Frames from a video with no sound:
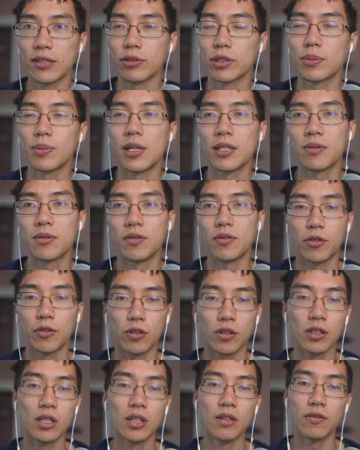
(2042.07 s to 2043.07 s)
responsible
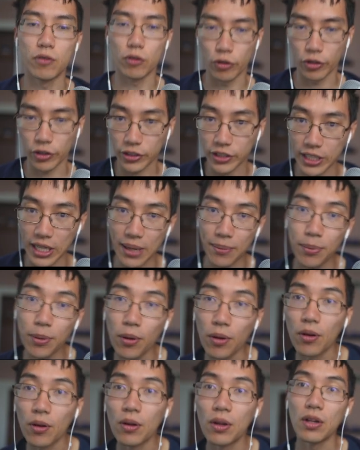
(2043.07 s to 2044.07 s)
for
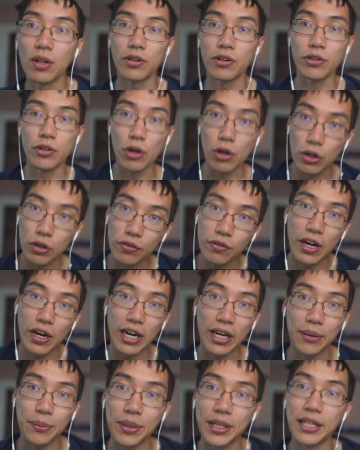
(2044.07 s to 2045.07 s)
example,
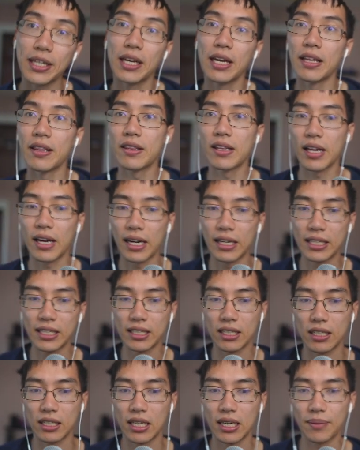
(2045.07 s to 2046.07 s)
notifying me that I need to
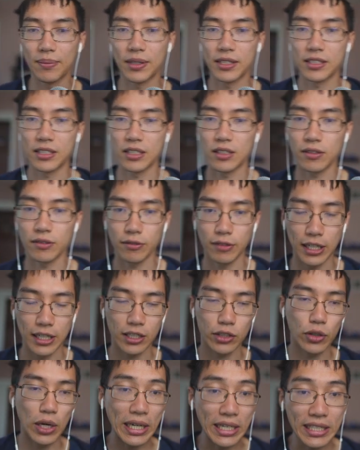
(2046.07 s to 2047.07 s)
unlock myself, right?
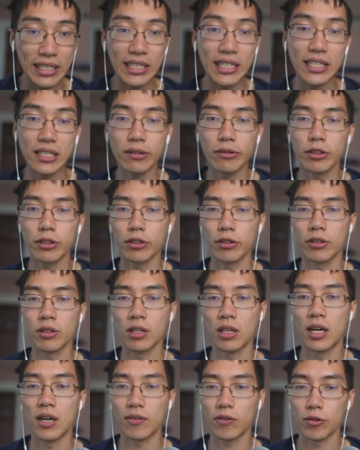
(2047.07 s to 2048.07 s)
So I need to return the
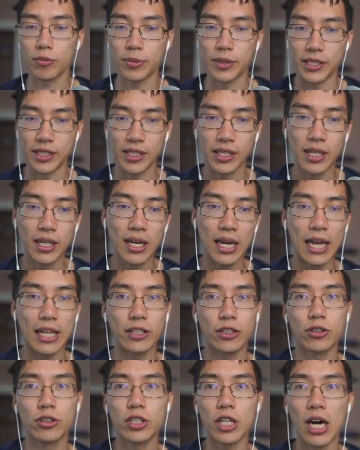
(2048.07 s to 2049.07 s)
lock for B. And
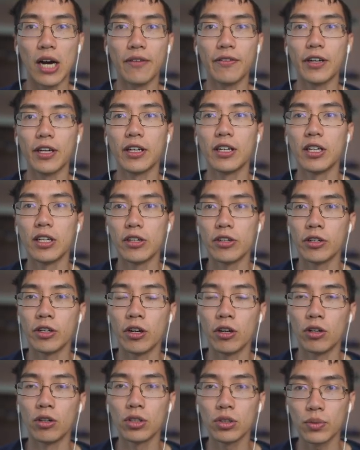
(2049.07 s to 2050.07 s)
so Java
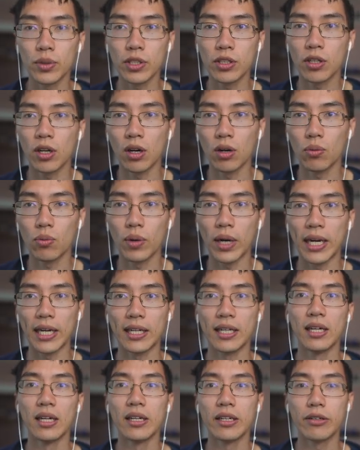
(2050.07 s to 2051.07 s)
knows when you call
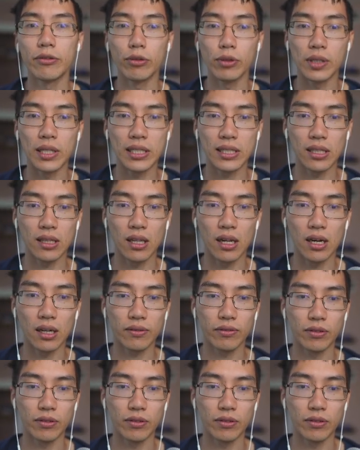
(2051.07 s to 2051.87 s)
wait to release the lock